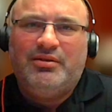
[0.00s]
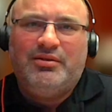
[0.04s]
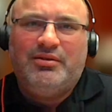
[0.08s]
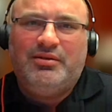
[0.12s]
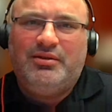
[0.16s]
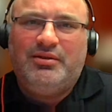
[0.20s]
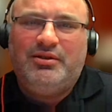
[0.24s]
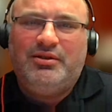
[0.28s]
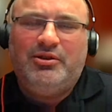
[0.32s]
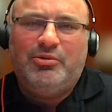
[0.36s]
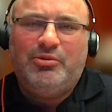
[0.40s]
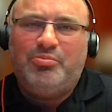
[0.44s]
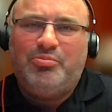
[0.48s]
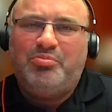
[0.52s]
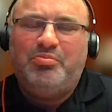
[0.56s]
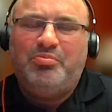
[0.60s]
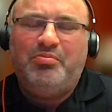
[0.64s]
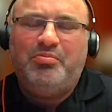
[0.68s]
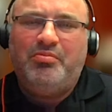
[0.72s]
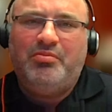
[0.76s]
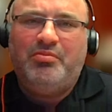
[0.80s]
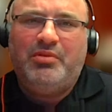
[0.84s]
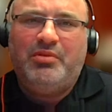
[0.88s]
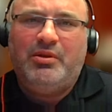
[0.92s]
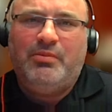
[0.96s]
you
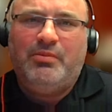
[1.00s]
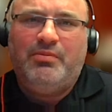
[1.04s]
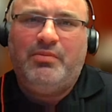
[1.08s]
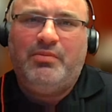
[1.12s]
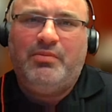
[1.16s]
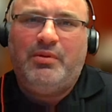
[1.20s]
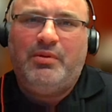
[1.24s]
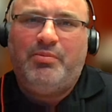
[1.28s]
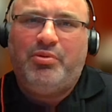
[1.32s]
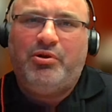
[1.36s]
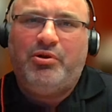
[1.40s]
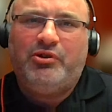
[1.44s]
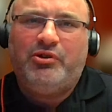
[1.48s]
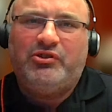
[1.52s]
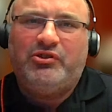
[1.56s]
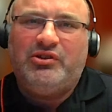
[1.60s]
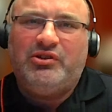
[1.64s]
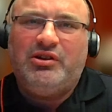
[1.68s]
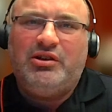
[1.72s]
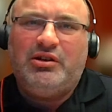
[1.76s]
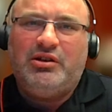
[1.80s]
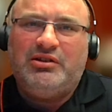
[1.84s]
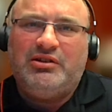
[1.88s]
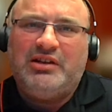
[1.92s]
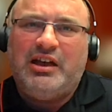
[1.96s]
the a person
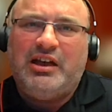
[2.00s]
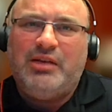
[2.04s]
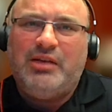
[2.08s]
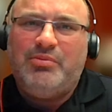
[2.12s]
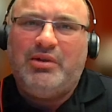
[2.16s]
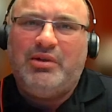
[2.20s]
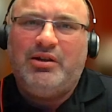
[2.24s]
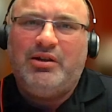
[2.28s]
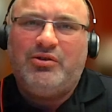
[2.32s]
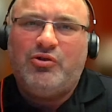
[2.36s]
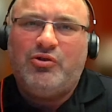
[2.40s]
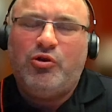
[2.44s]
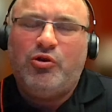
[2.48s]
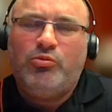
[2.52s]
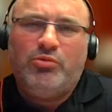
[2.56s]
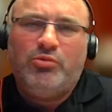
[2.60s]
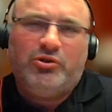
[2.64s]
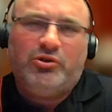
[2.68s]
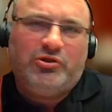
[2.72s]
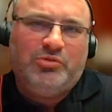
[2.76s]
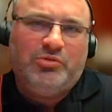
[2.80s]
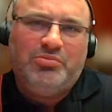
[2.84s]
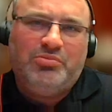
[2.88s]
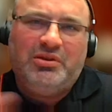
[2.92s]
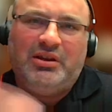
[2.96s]
in a diabetic coma
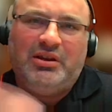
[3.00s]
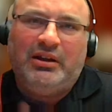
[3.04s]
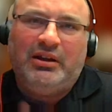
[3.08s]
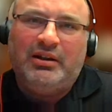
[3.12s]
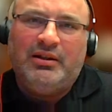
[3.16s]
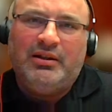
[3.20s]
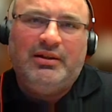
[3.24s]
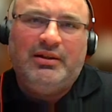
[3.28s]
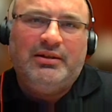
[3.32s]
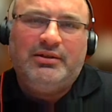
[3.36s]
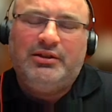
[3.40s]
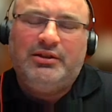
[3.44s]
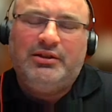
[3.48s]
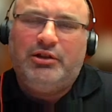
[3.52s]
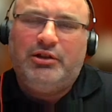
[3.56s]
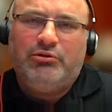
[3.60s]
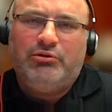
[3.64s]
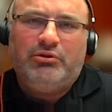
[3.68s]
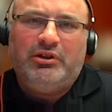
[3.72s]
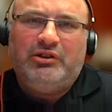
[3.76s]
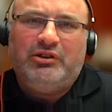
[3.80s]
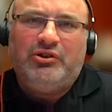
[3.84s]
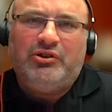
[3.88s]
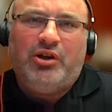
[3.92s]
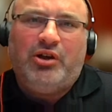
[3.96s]
could be
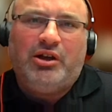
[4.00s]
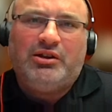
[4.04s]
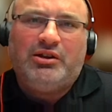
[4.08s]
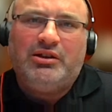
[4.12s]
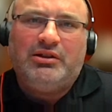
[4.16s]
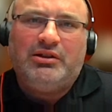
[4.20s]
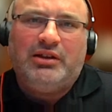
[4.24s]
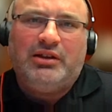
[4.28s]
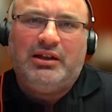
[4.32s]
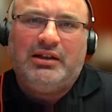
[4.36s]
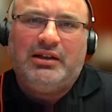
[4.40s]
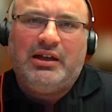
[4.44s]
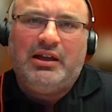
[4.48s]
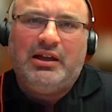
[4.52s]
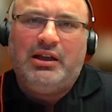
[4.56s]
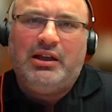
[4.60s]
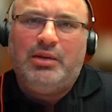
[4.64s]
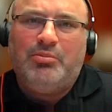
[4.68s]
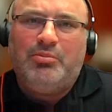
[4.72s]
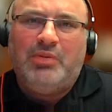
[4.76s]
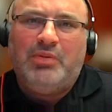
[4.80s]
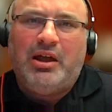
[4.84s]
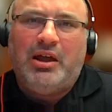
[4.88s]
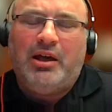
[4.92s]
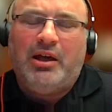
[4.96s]
literally talking like i
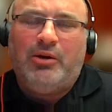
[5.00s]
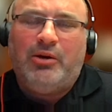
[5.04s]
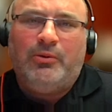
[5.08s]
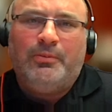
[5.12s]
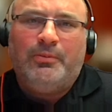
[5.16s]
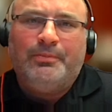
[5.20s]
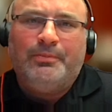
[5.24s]
am now